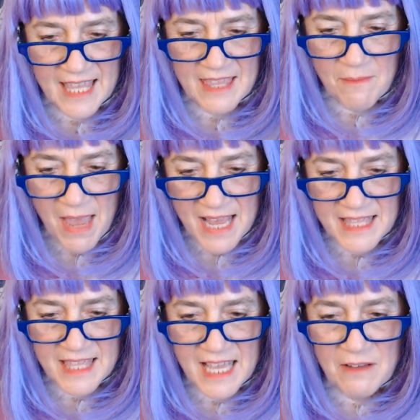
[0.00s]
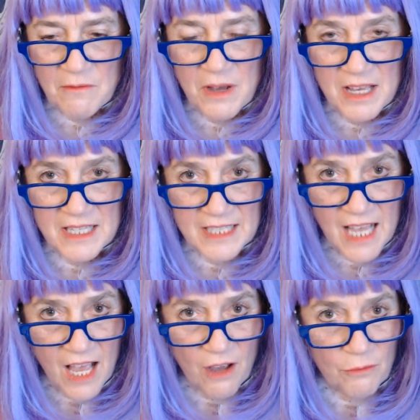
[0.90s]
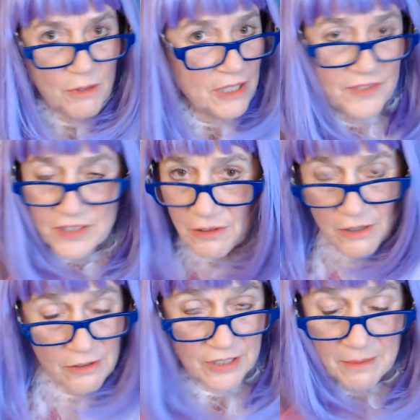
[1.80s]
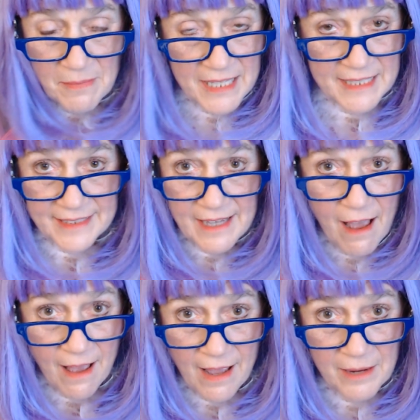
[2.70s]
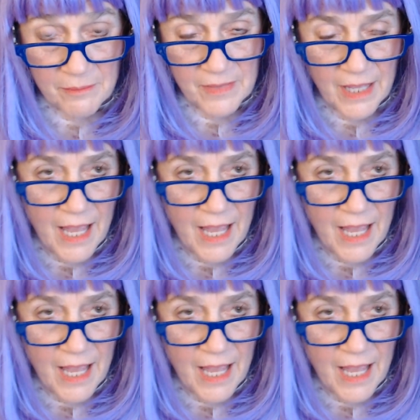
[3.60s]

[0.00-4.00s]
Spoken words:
And the main thing was, what if you don't know somebody's time?